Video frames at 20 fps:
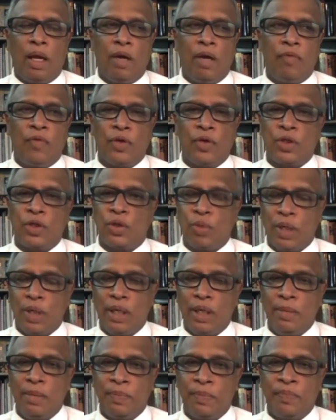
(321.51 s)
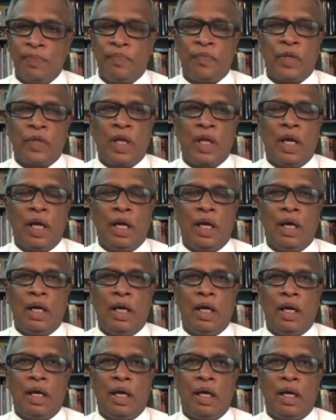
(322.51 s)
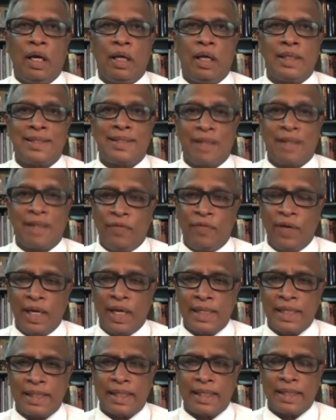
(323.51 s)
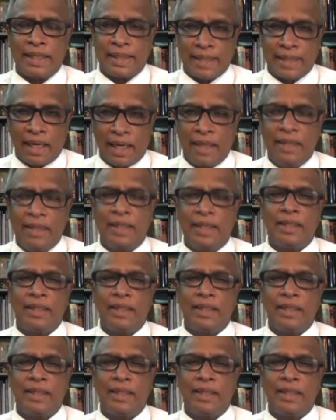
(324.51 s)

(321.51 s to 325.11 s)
for sure suffer as a result.